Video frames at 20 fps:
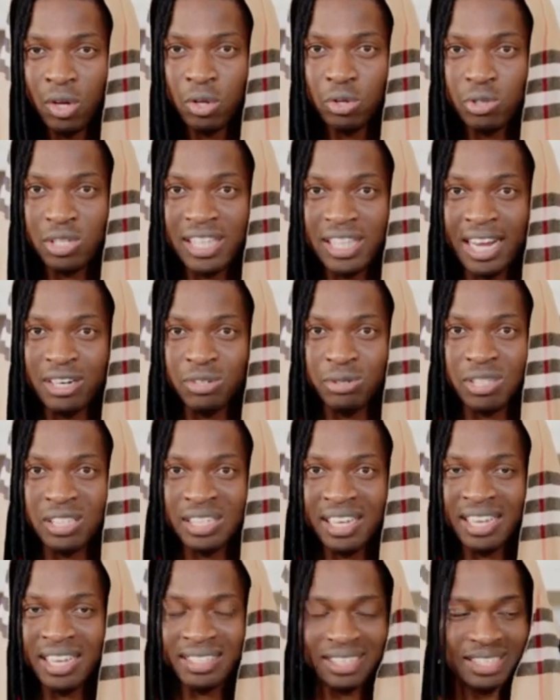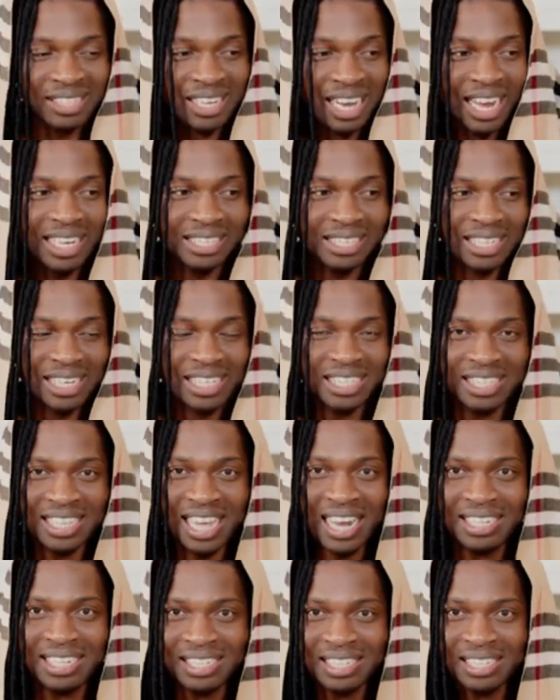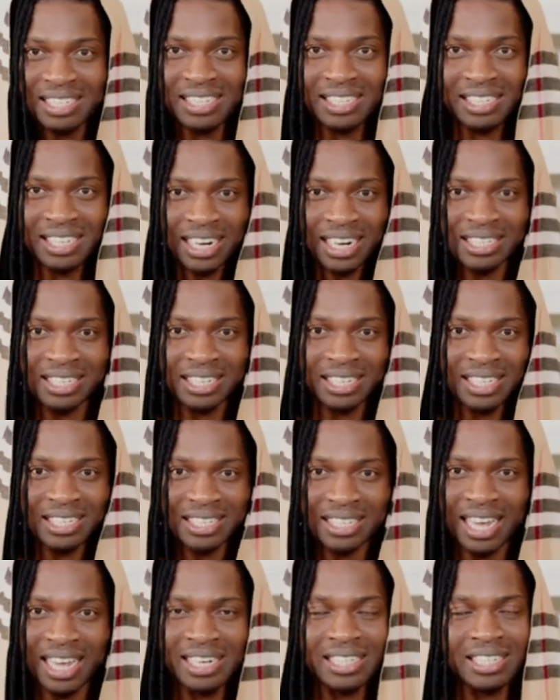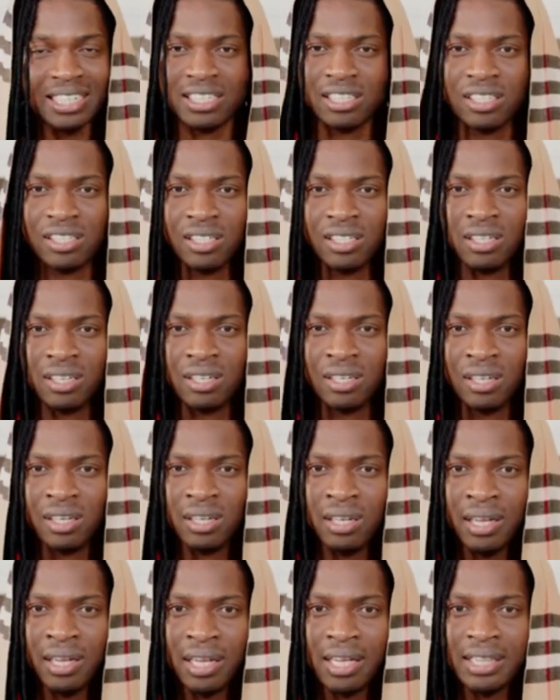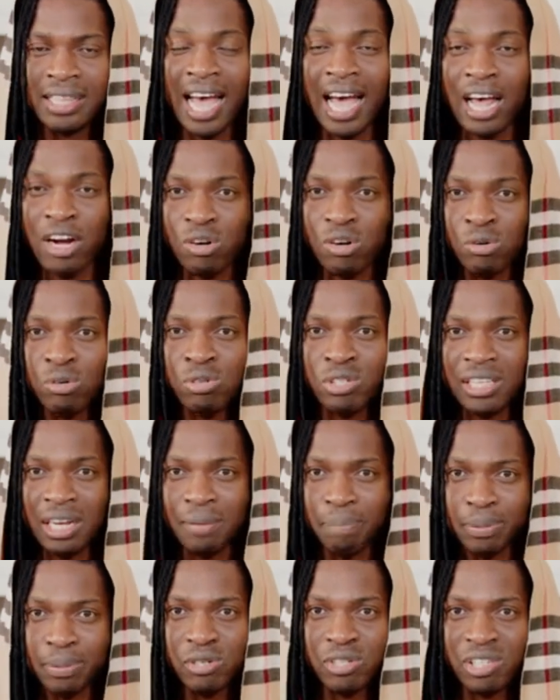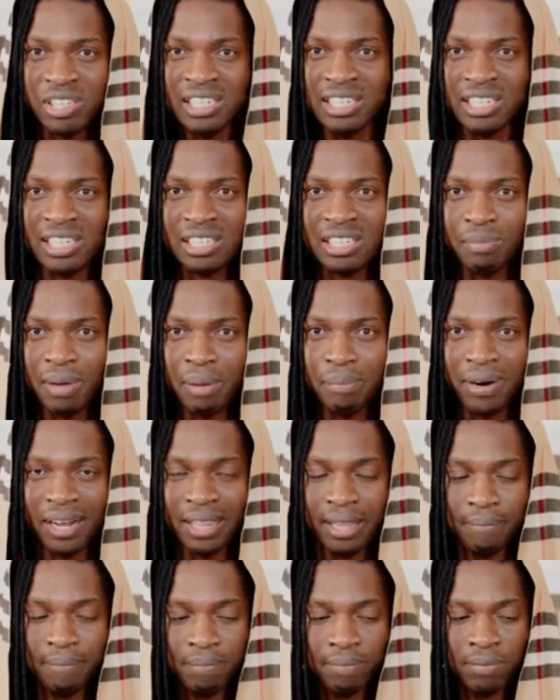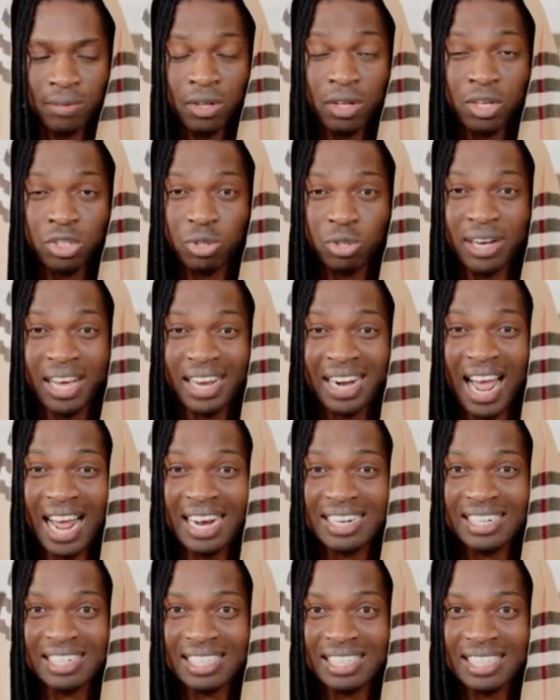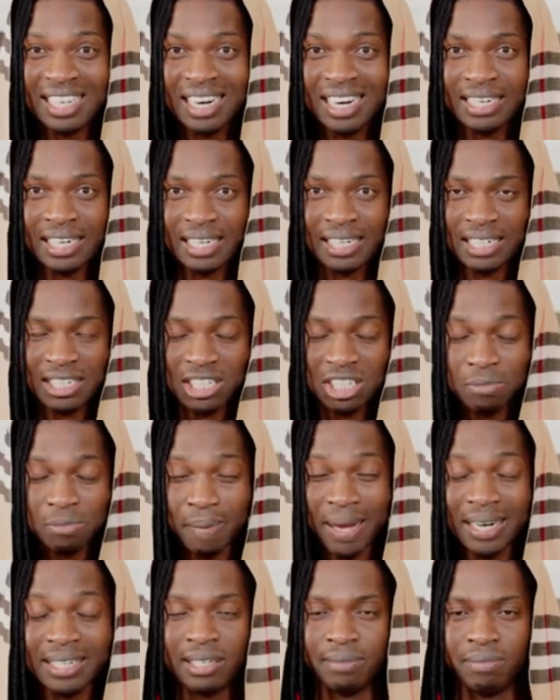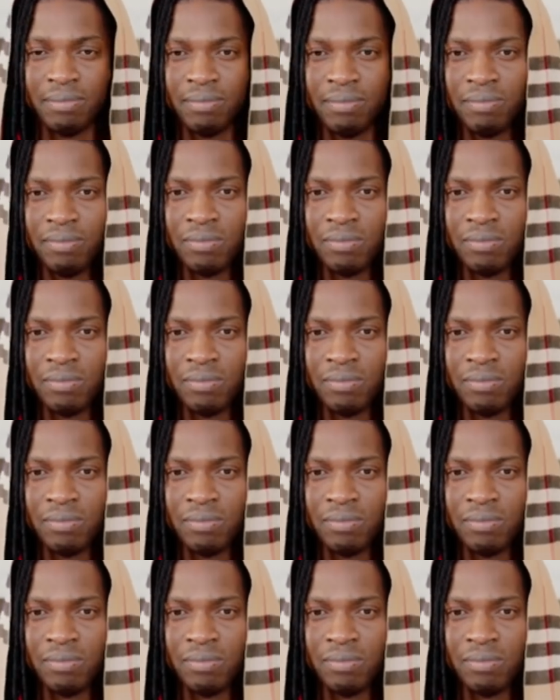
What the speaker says: You start to say, this country has done this, this country has done this. There are rules and procedures, my brother. You got to understand and respect them.